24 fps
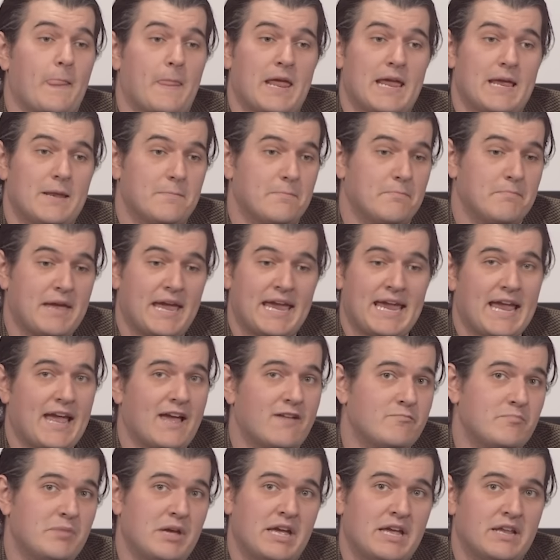It may
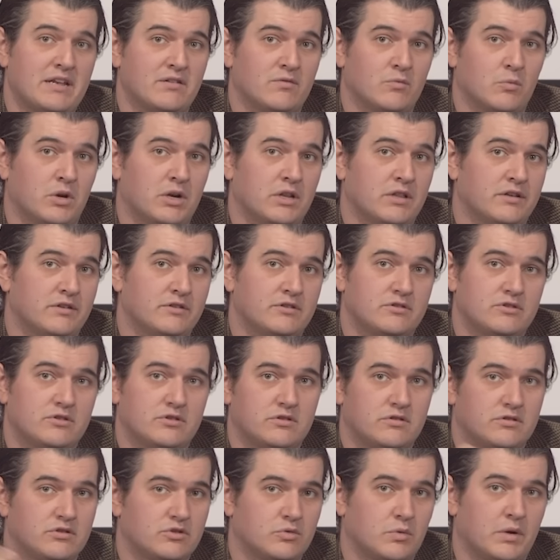have been one of the
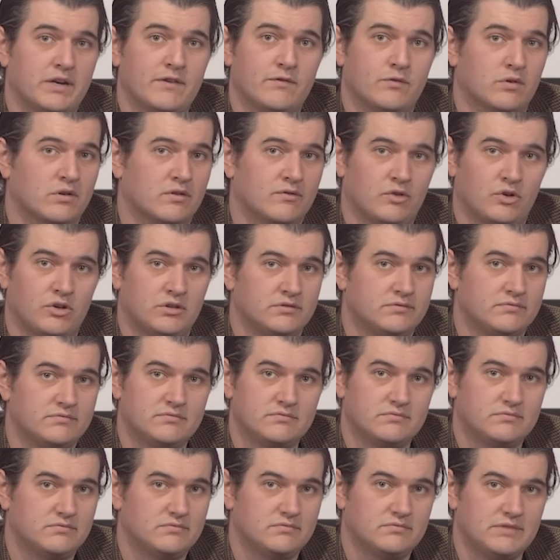24 volt
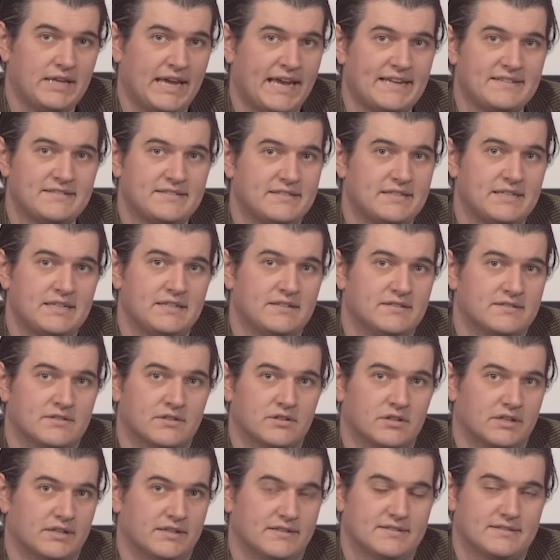AC
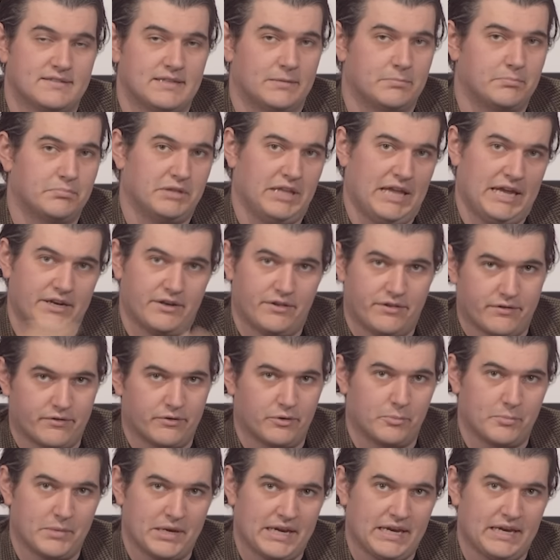circuits that bled
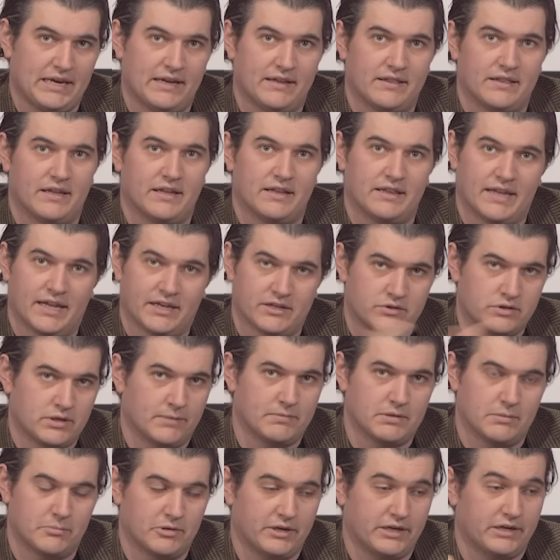through me, and then that
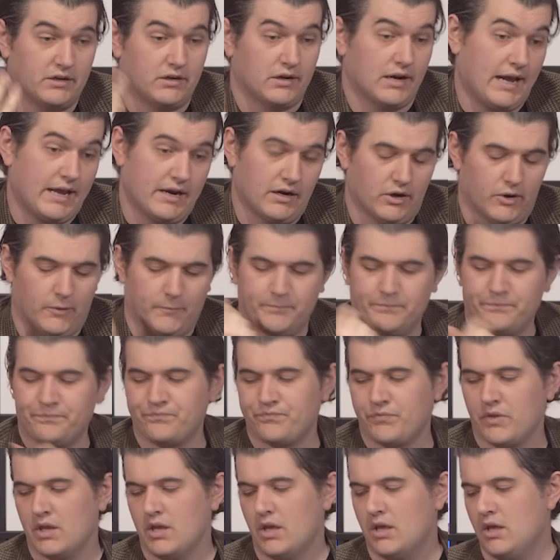tripped the breaker. I don't
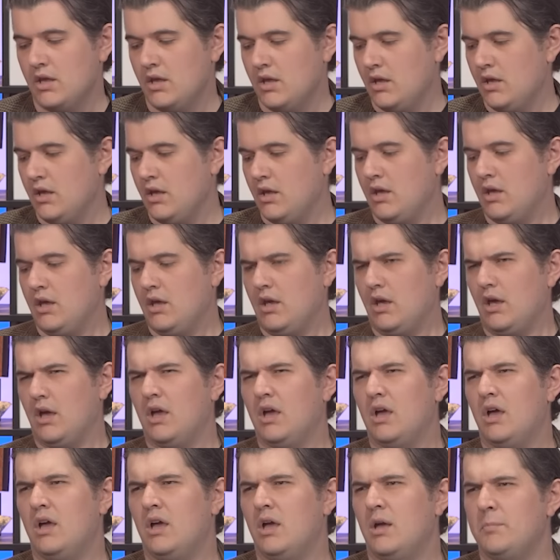
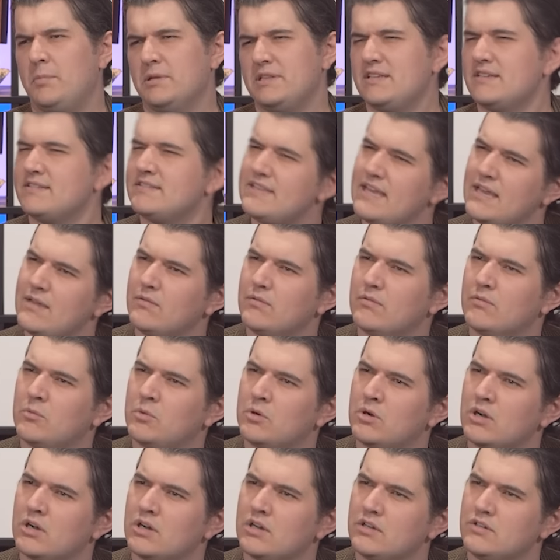know. But does that
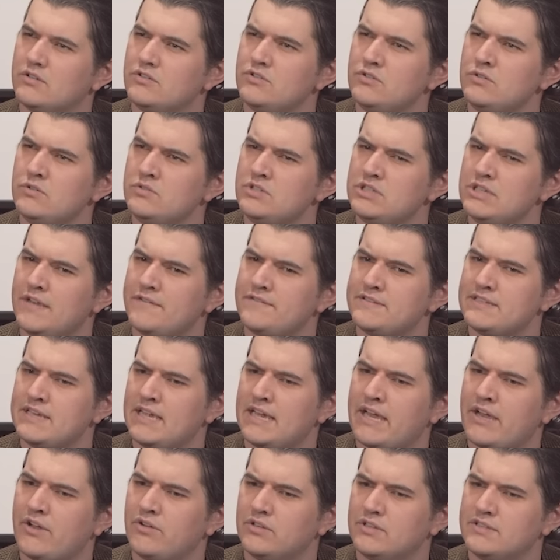work? Do
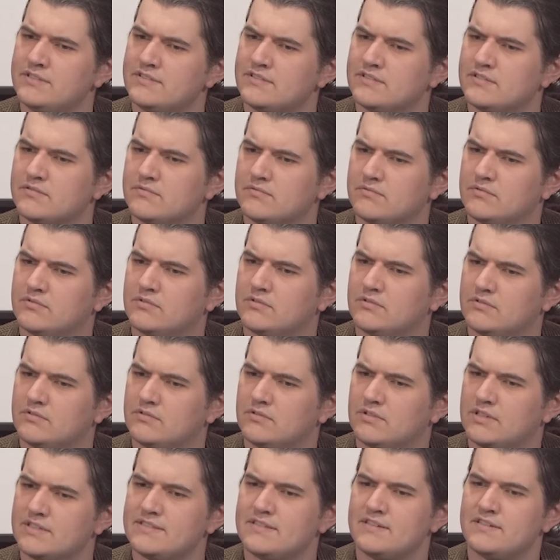GFCI outlets,
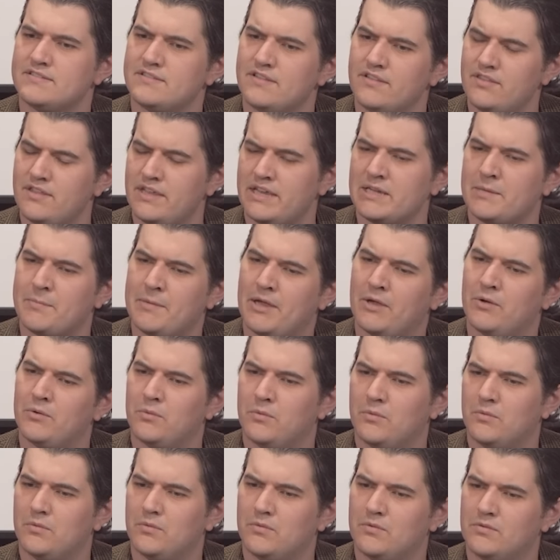because there's the thing
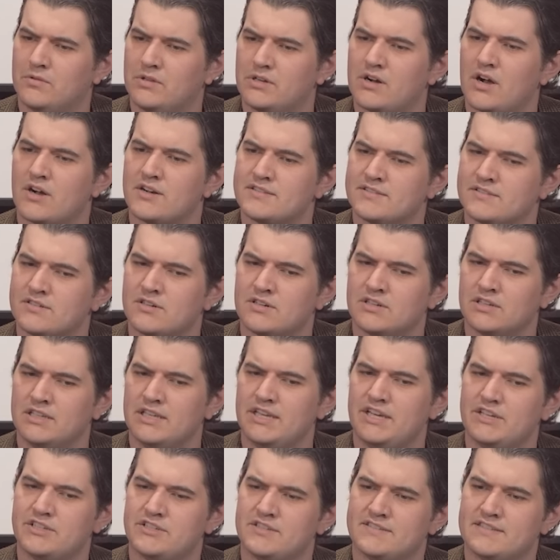about there are certain
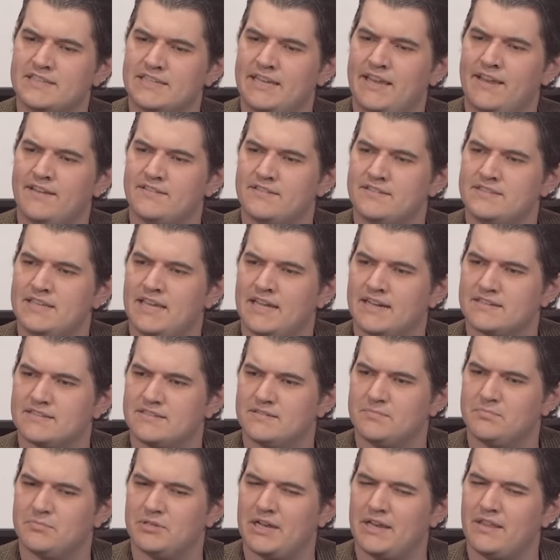leakages they can't
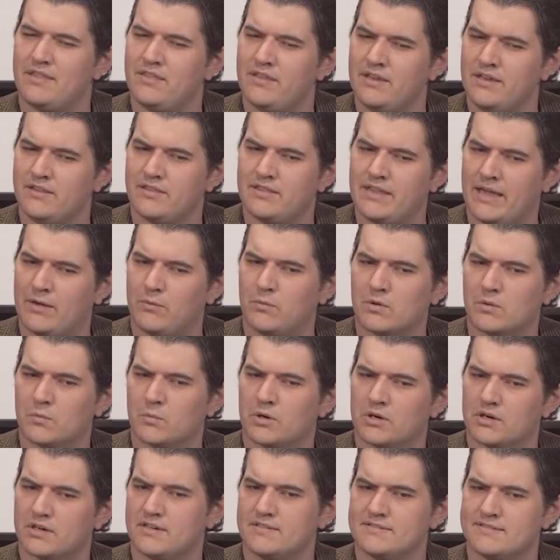detect, but I think that would
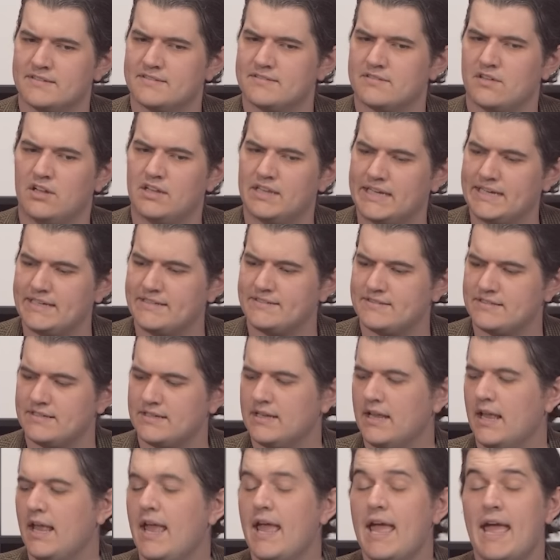work because it's all
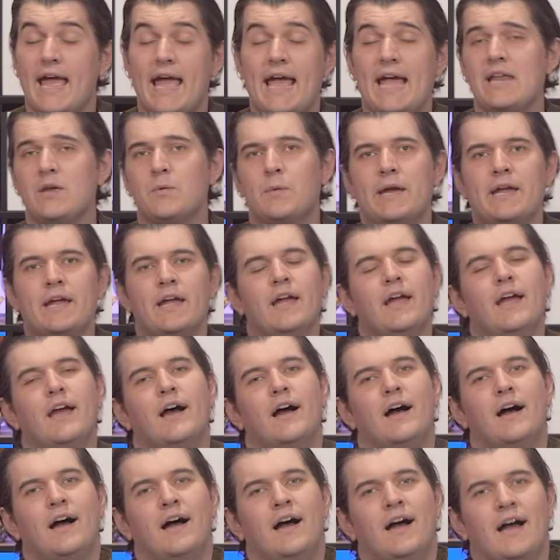AC. Anyway,
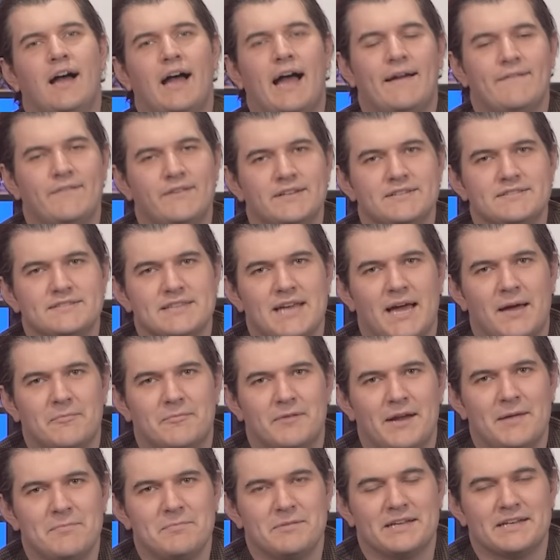I'm going to stop
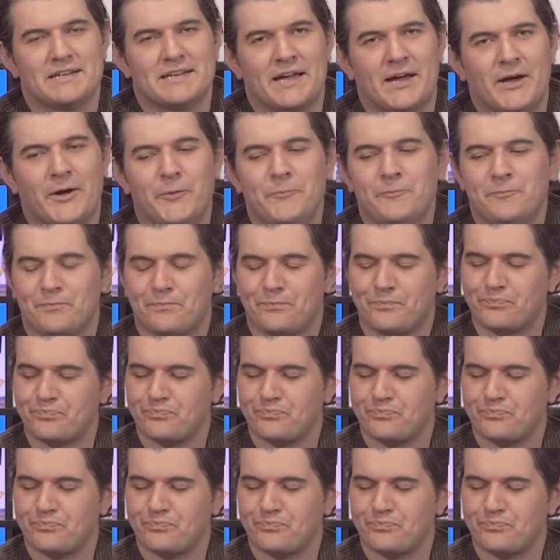rambling now.